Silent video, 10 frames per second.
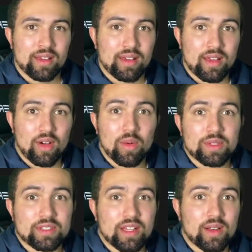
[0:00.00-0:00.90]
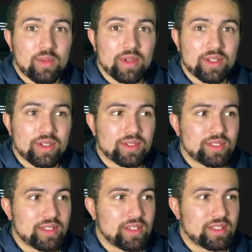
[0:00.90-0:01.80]
it opens a lot of windows
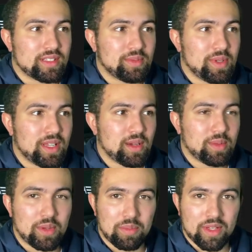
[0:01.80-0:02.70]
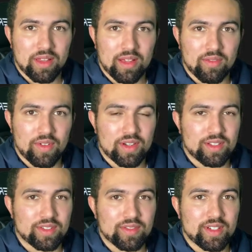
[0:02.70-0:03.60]
to just being able to be there in front of the
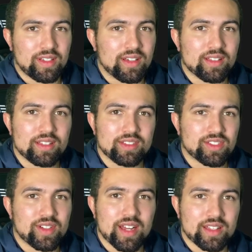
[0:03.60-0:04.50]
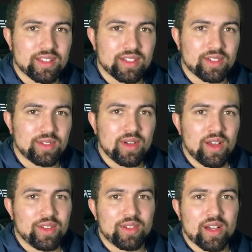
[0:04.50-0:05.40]
screen. Nothing distracting you.
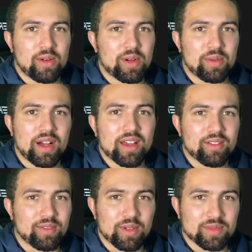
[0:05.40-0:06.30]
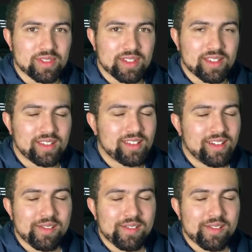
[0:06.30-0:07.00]
You don't got to worry about how your room's looking.